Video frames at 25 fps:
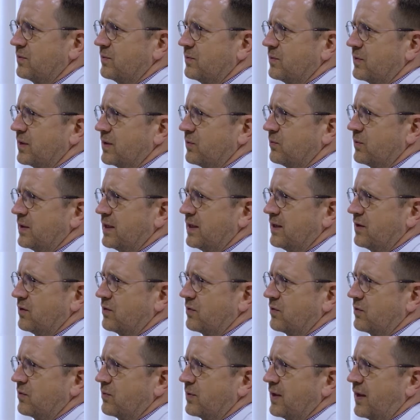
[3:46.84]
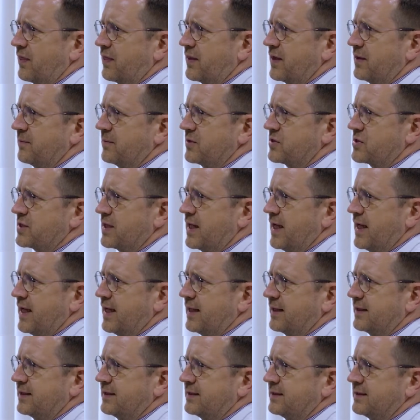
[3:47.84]
we run the image
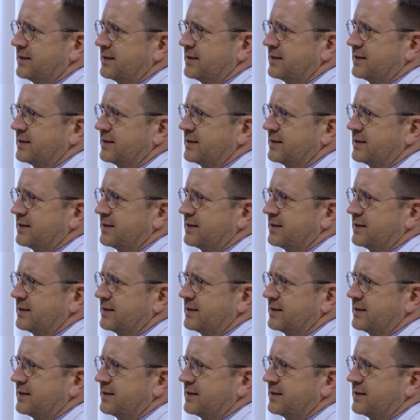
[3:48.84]
again,